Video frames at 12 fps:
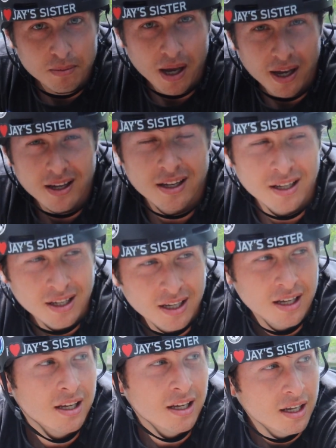man.
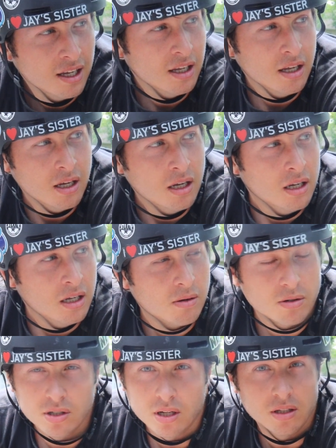
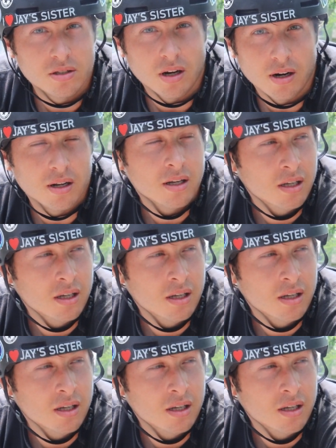We're just getting started.